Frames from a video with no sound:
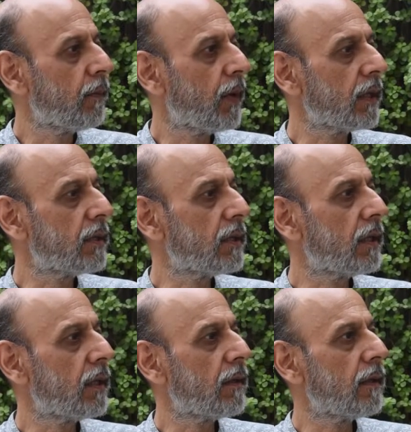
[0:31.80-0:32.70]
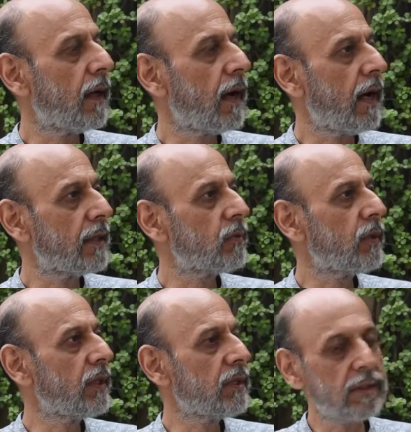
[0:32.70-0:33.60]
but uh, as
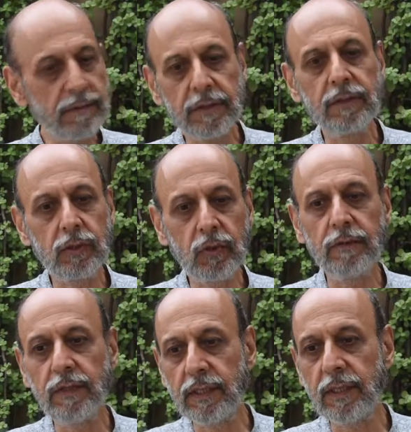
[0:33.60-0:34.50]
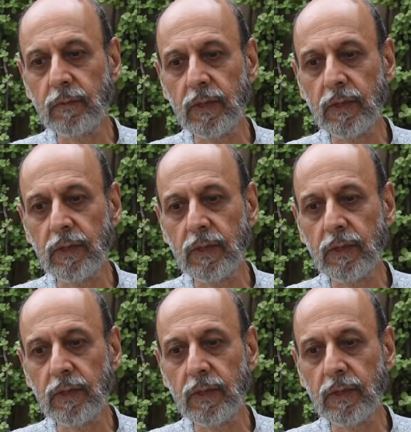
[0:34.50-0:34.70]
we sifted through everything,